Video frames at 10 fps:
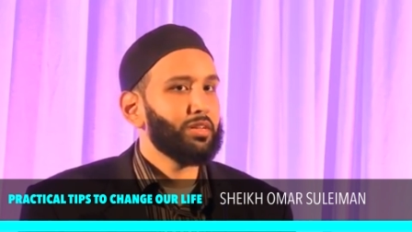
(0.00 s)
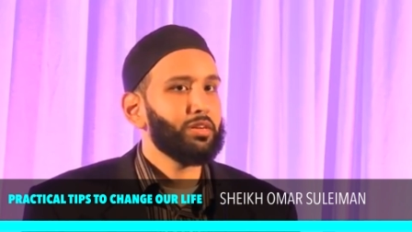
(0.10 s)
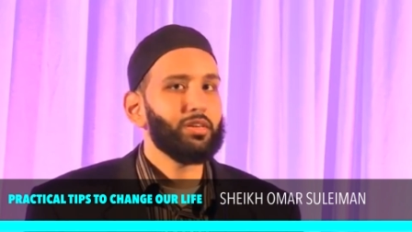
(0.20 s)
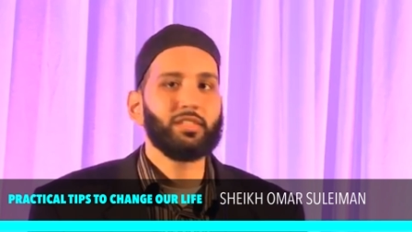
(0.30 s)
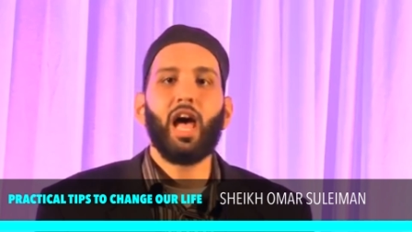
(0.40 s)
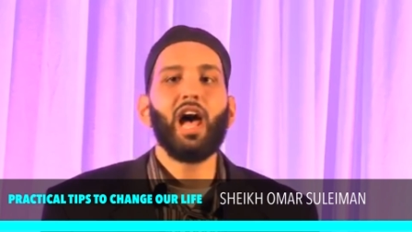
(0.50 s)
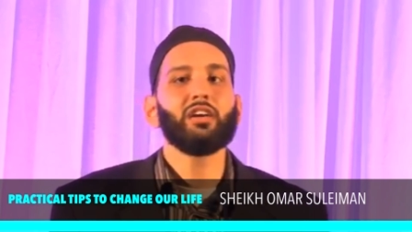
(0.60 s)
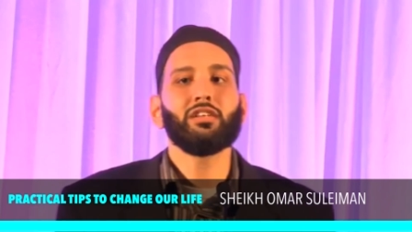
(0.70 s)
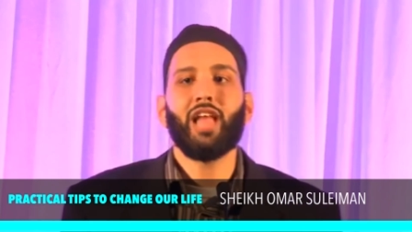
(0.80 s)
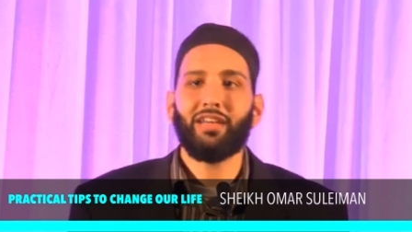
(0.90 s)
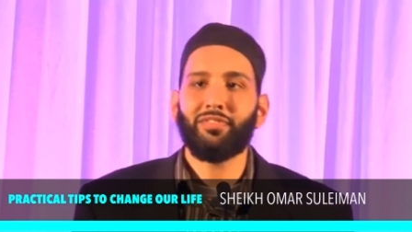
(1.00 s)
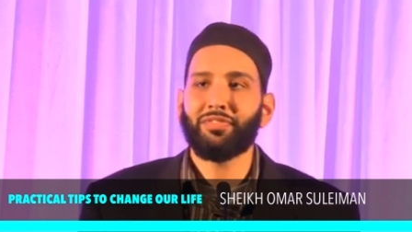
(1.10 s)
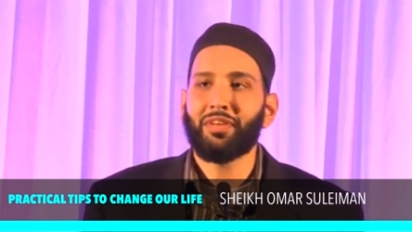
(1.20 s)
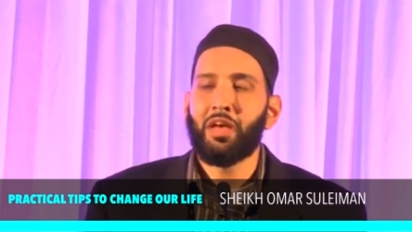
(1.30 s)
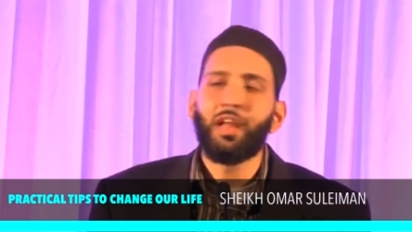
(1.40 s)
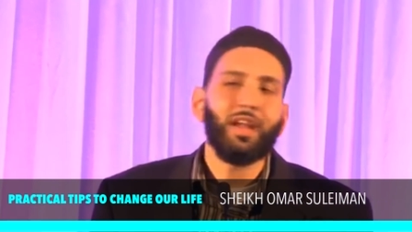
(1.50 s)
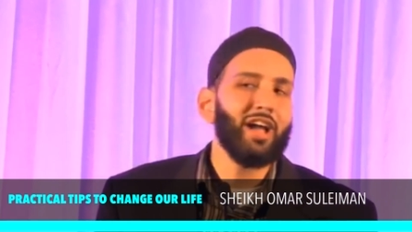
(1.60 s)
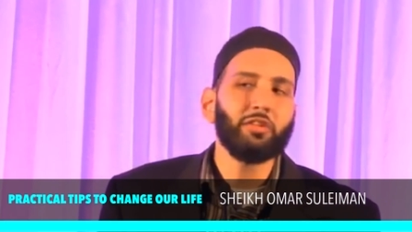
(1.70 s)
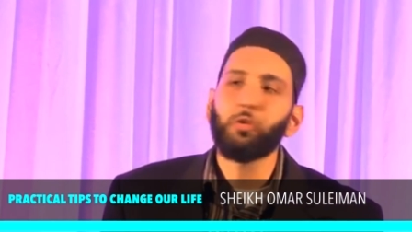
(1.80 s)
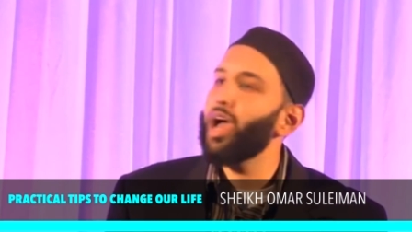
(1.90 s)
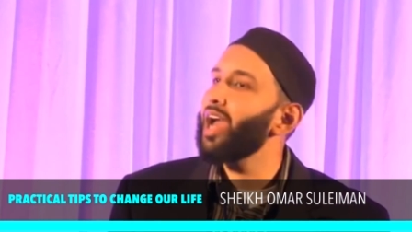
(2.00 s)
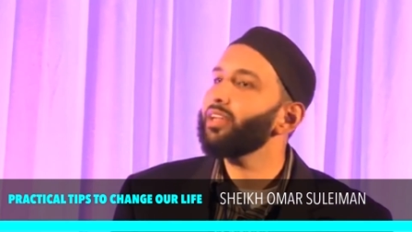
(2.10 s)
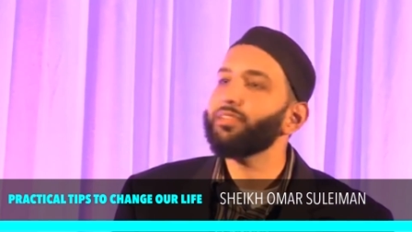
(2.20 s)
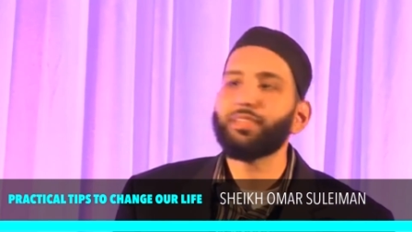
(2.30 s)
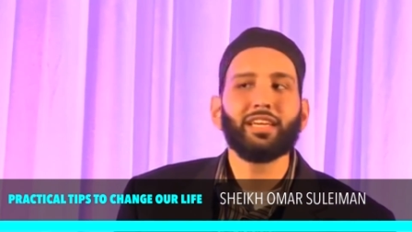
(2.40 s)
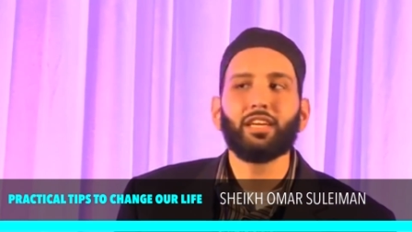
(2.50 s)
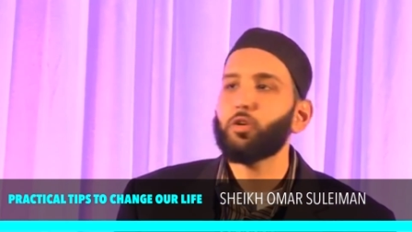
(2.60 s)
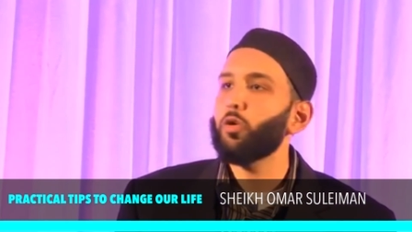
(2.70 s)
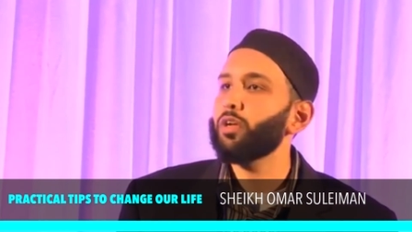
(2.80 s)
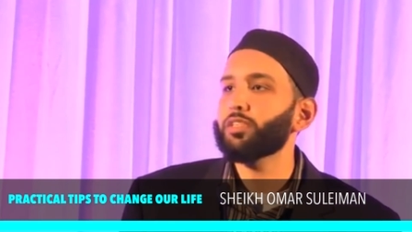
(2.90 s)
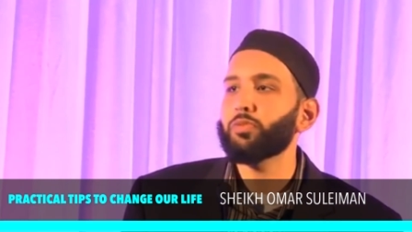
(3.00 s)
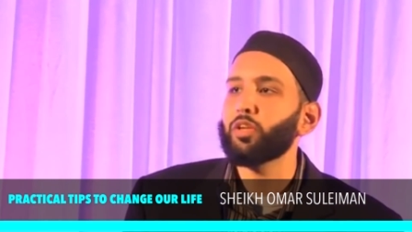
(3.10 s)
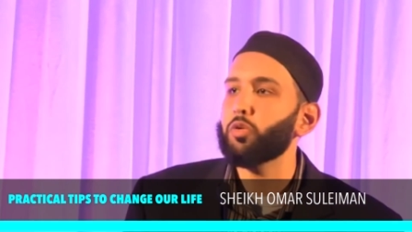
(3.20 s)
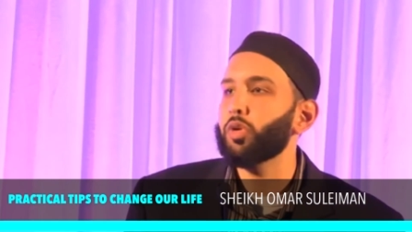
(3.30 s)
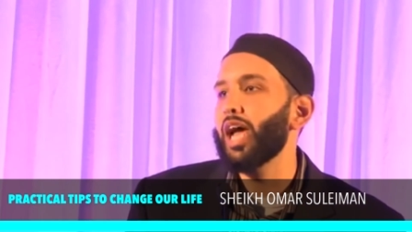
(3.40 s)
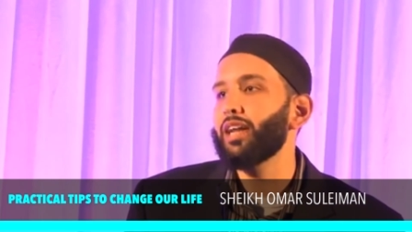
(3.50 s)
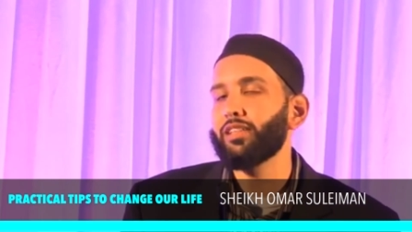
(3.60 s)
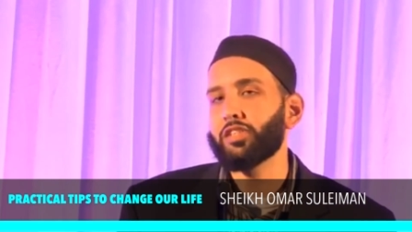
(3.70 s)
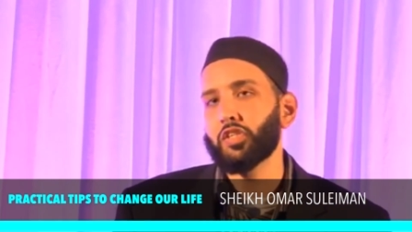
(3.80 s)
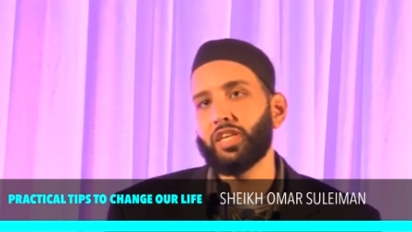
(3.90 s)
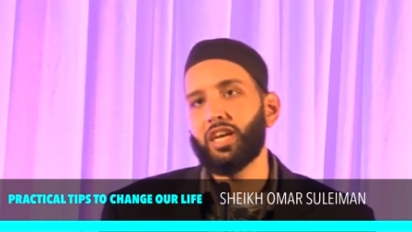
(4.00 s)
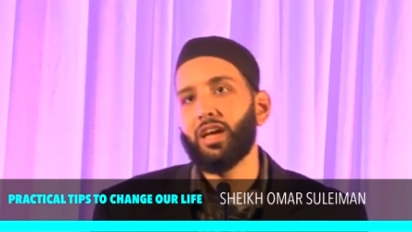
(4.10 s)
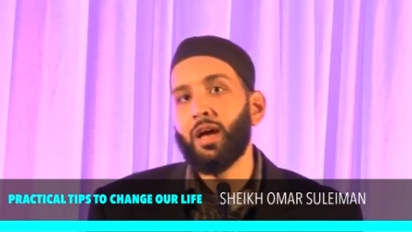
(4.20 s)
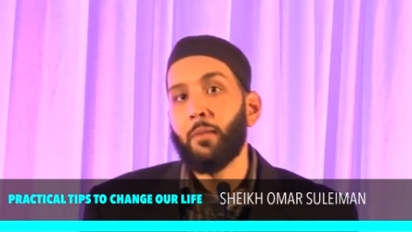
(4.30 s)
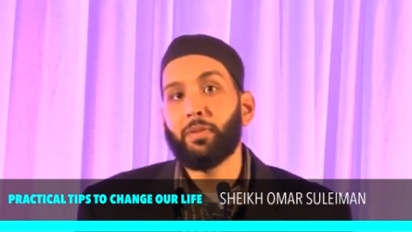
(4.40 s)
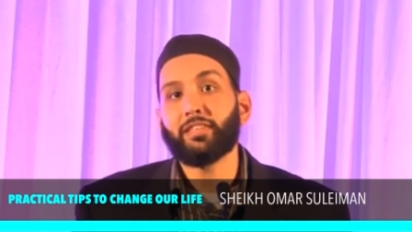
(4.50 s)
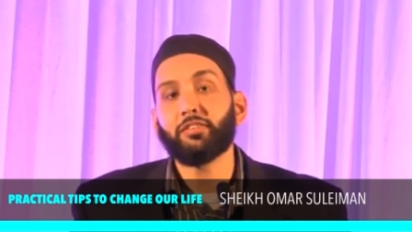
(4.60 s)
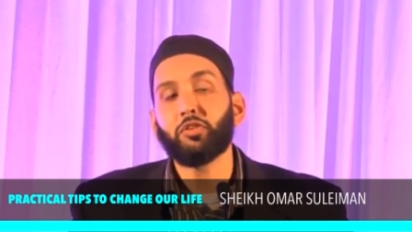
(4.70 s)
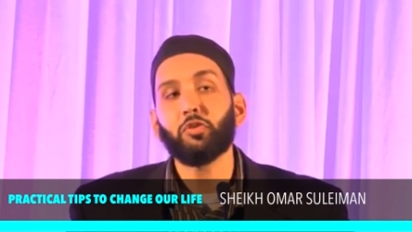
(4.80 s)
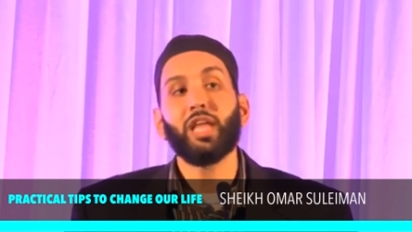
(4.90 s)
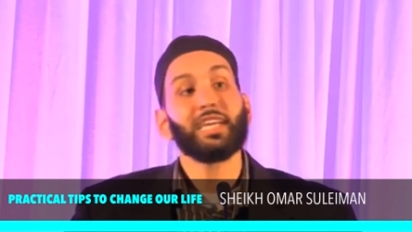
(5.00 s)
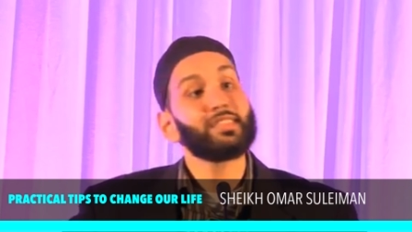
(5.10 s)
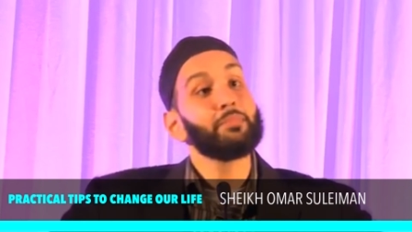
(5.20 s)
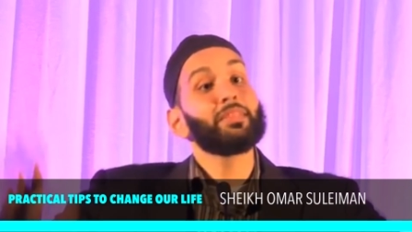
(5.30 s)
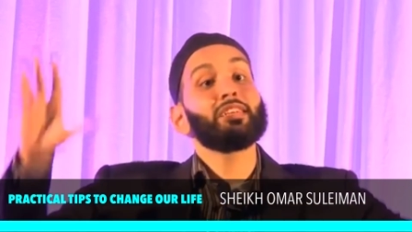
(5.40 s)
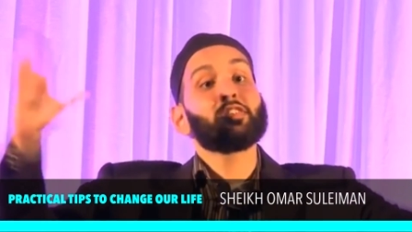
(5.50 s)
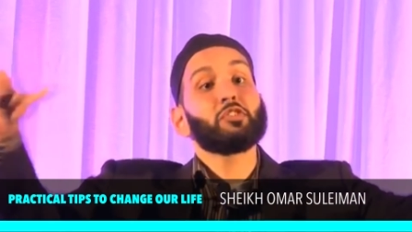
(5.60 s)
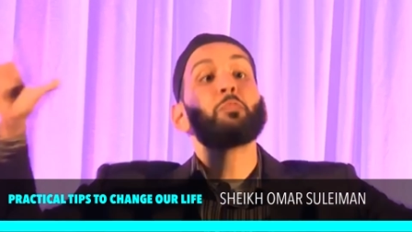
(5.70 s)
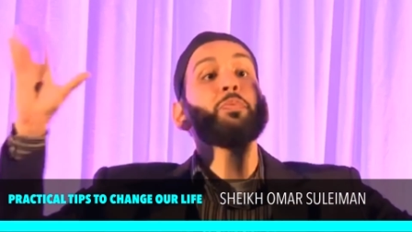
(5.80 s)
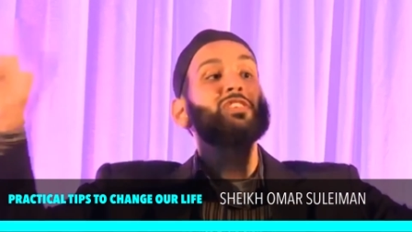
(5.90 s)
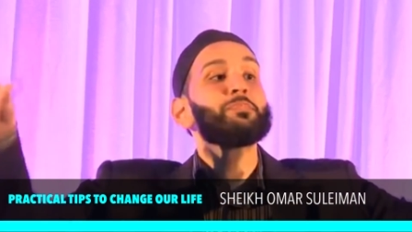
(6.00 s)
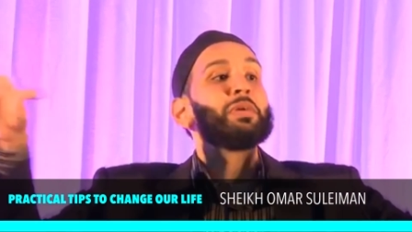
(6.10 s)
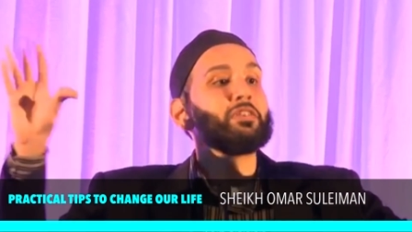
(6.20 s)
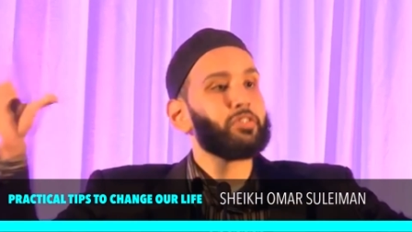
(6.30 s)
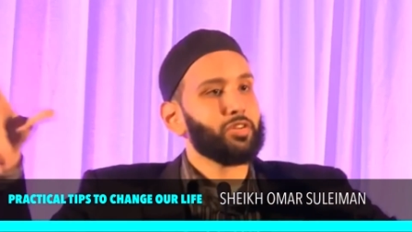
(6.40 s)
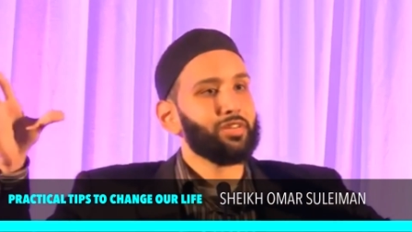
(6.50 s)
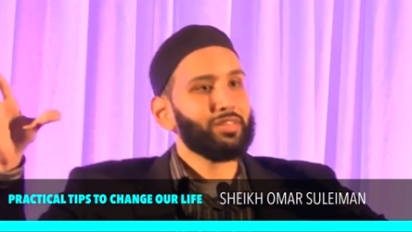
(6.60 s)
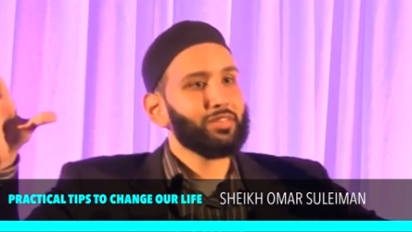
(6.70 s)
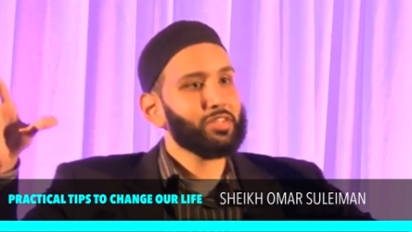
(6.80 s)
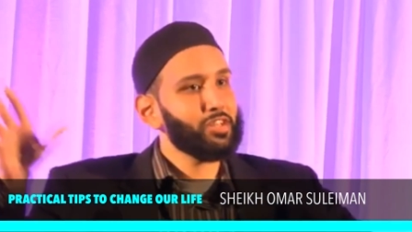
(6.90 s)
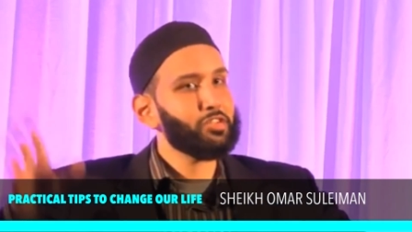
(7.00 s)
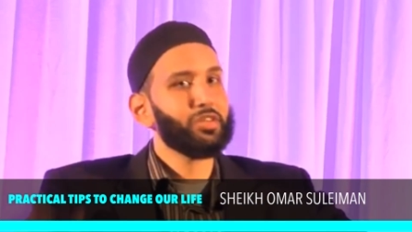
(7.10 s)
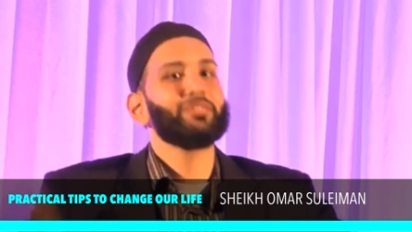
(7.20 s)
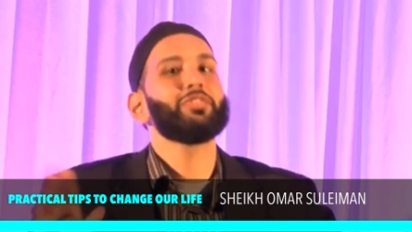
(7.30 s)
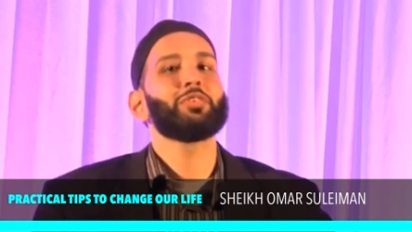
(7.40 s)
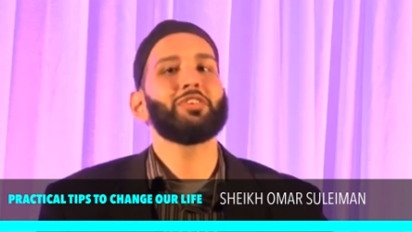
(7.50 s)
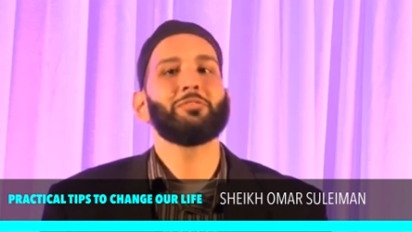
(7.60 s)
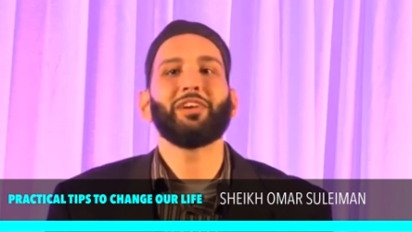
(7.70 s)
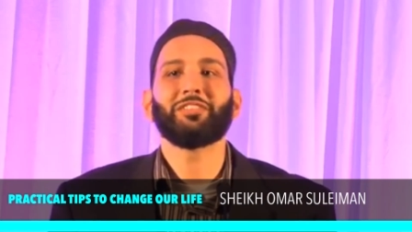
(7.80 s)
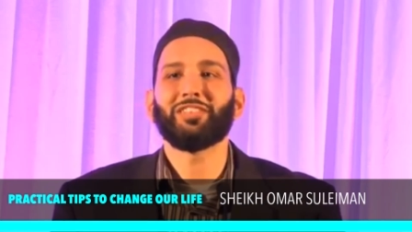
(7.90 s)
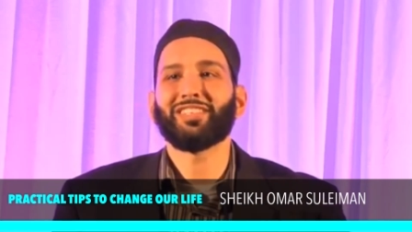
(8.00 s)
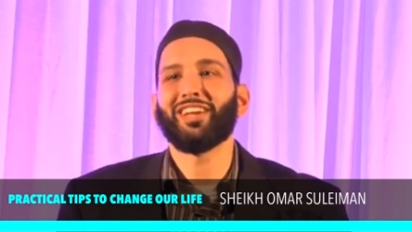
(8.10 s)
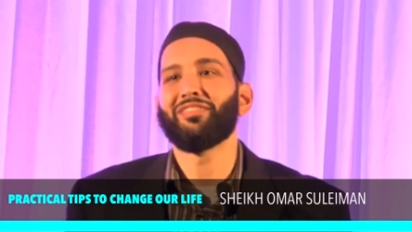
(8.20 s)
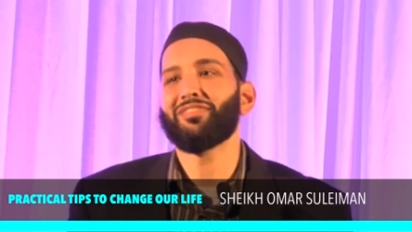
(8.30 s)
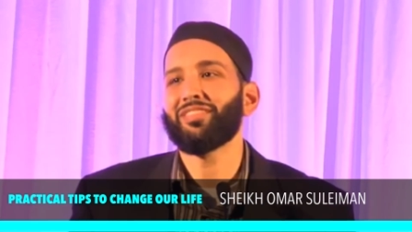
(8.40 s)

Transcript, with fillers: your entire life, not do anything in accordance with the Quran and the Sunnah, but to do like something super spiritual so that you can feel good about yourself.